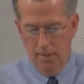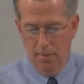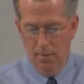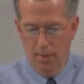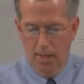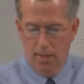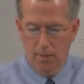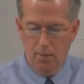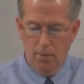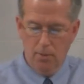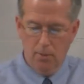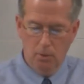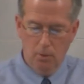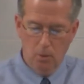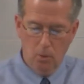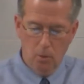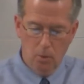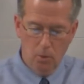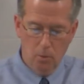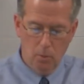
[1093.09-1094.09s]
that the
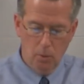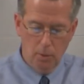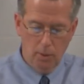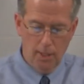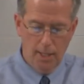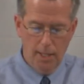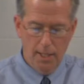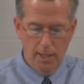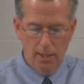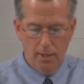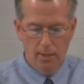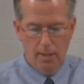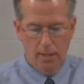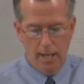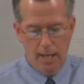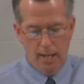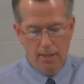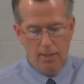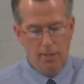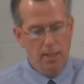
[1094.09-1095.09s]
Lord will hear
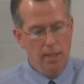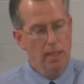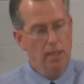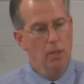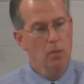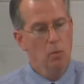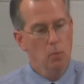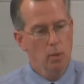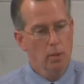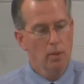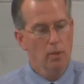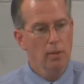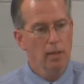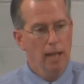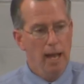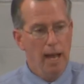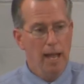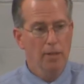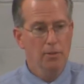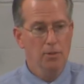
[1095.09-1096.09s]
and he will
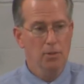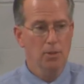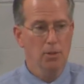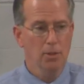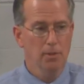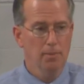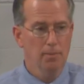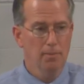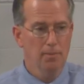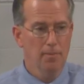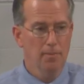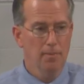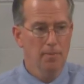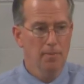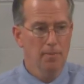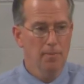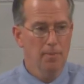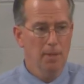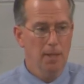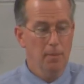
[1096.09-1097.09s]
answer.
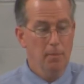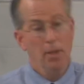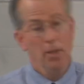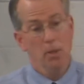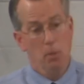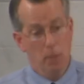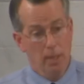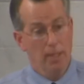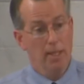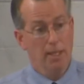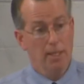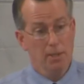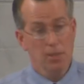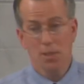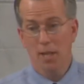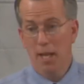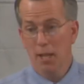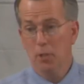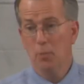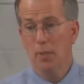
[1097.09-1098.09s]
And by the way, that is
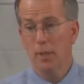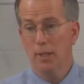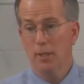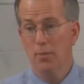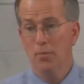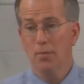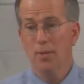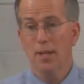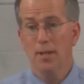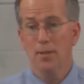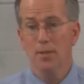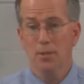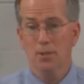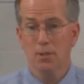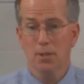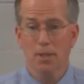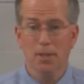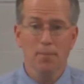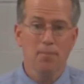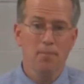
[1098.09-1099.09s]
an aspect of faith,
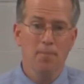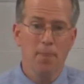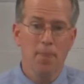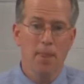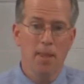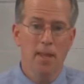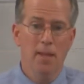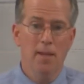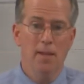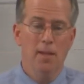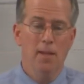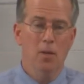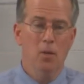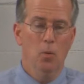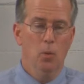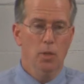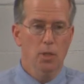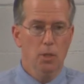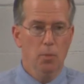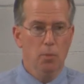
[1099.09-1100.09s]
isn't it?
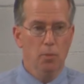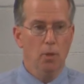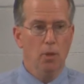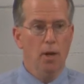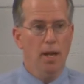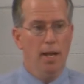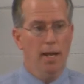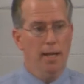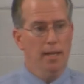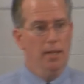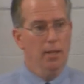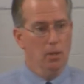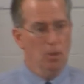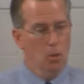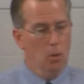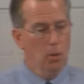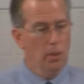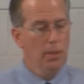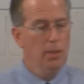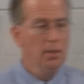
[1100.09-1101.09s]
When you pray
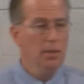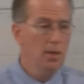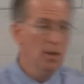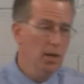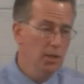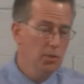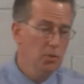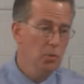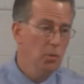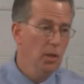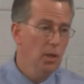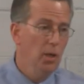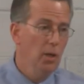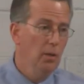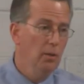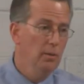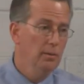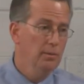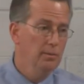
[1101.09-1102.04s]
according to God's will,